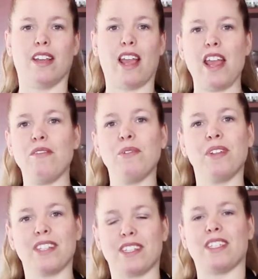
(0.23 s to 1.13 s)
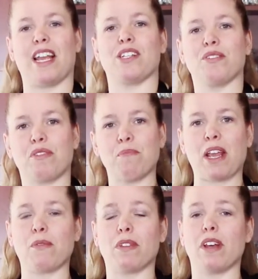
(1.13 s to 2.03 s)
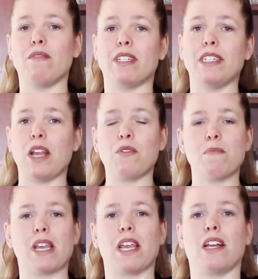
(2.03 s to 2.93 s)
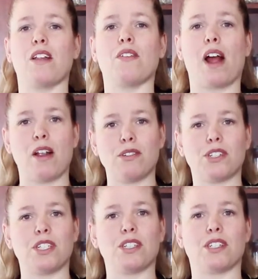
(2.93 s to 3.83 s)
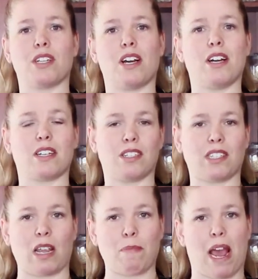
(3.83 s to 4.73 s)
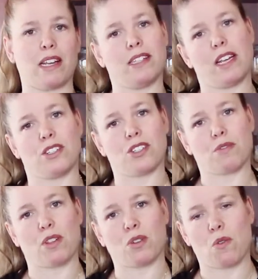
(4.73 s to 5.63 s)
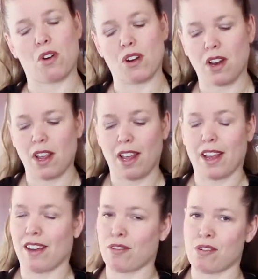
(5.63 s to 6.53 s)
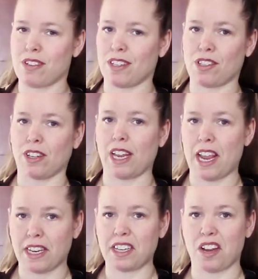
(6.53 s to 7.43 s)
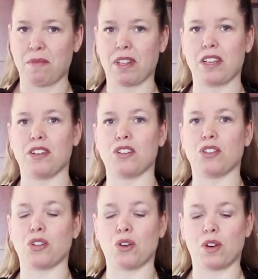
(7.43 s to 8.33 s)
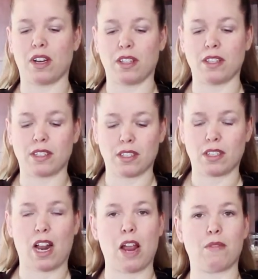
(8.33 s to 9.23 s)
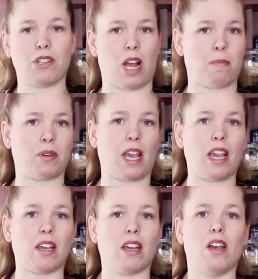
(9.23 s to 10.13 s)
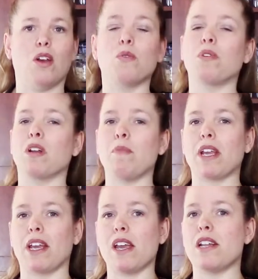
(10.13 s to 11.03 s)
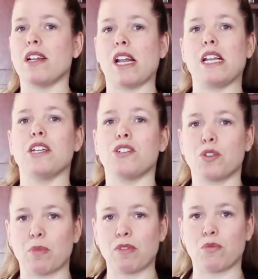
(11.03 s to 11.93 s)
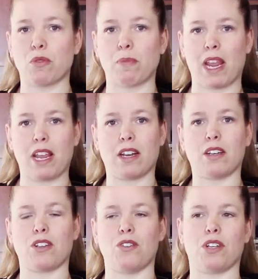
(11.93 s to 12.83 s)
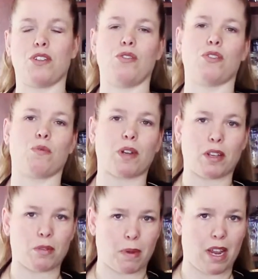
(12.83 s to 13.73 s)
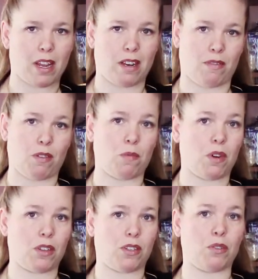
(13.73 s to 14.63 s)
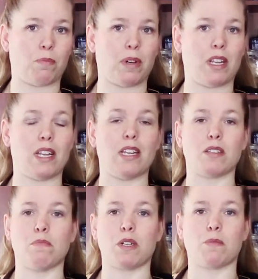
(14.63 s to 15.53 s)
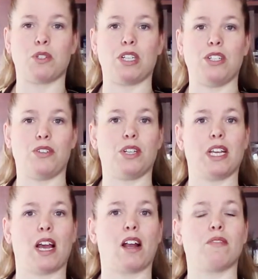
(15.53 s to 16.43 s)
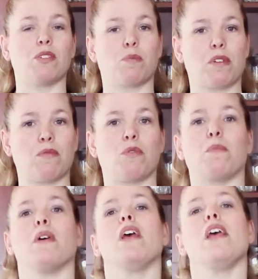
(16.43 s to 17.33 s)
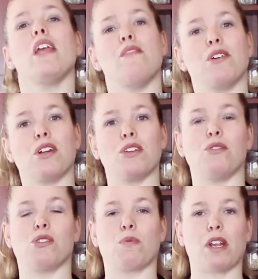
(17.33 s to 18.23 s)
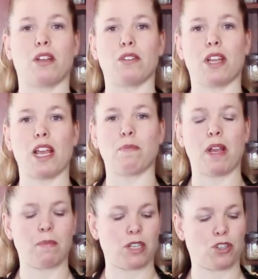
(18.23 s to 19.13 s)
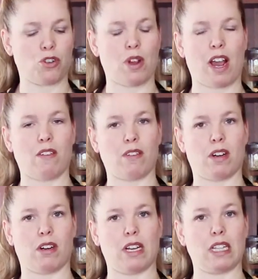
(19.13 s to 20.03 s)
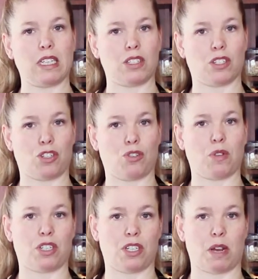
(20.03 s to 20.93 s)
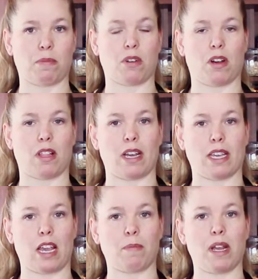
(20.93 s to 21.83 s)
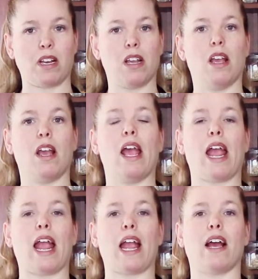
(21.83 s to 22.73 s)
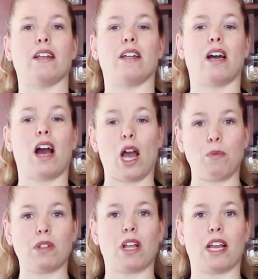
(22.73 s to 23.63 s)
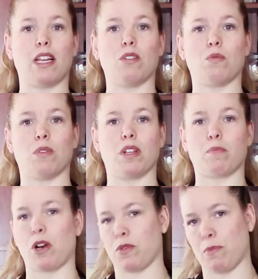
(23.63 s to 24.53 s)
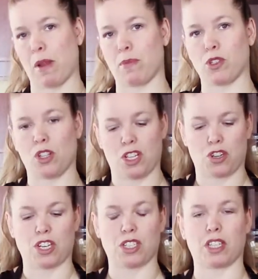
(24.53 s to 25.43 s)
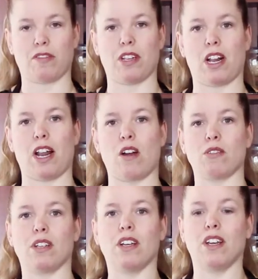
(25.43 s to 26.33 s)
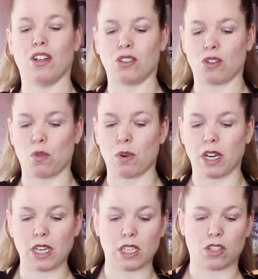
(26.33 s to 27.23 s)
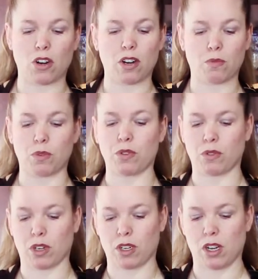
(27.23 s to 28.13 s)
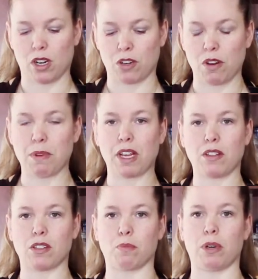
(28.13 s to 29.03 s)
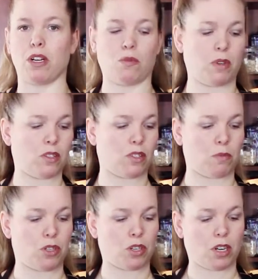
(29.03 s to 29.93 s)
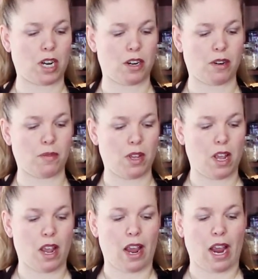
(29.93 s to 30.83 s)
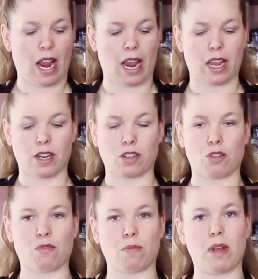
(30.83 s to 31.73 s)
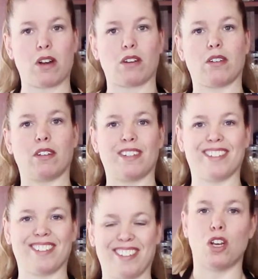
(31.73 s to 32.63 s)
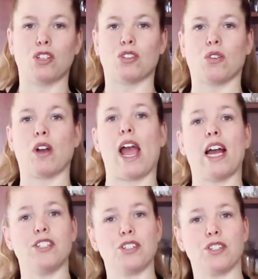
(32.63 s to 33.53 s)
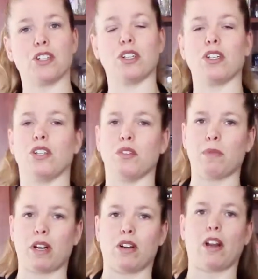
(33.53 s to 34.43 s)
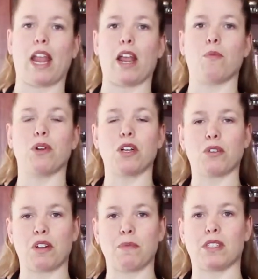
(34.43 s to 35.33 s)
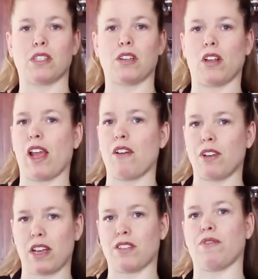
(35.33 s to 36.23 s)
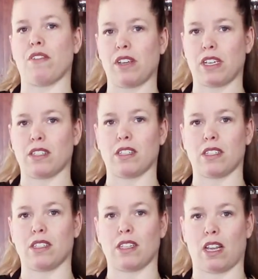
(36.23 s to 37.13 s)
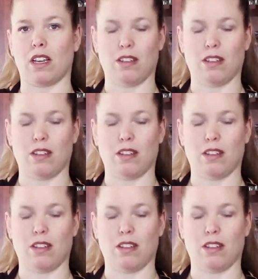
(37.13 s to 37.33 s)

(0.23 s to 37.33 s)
Hey everyone, this is Angela from Bake It With Love, and today we're making another Irish dish because St. Patty's Day is just around the corner. Of course, it's good any time of the year. So this is an Irish apple cake. We're going to make it in a 9-inch springform pan. You can use a regular pan if you want to, but it is much easier to get out of a springform. If you're going to use a regular cake pan, make sure you have at least a 2-inch depth on that cake pan, and I would line it with parchment paper so then you can just lift it on out. So we're going to get started. We're going to cream together this butter with some sugar here and go from there. So add your sugar to your butter, and we're going to cream this until I have a nice fluffy consistency.